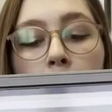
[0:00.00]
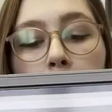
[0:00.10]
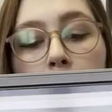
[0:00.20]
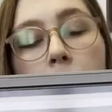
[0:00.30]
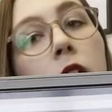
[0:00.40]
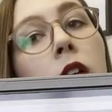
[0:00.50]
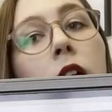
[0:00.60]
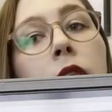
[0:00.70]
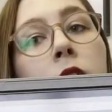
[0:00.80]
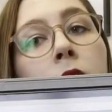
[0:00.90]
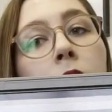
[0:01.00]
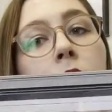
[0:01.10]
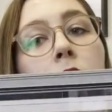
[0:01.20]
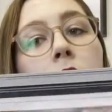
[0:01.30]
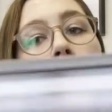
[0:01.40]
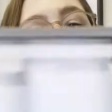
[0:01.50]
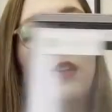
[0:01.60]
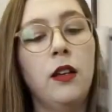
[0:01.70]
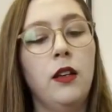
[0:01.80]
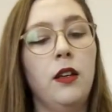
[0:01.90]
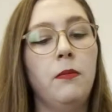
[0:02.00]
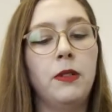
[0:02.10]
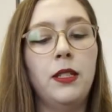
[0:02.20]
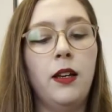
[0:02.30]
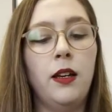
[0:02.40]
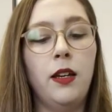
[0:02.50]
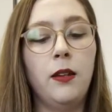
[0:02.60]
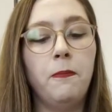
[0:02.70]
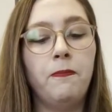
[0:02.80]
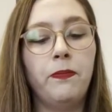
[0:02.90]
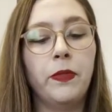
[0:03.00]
top of the daylighting, beside,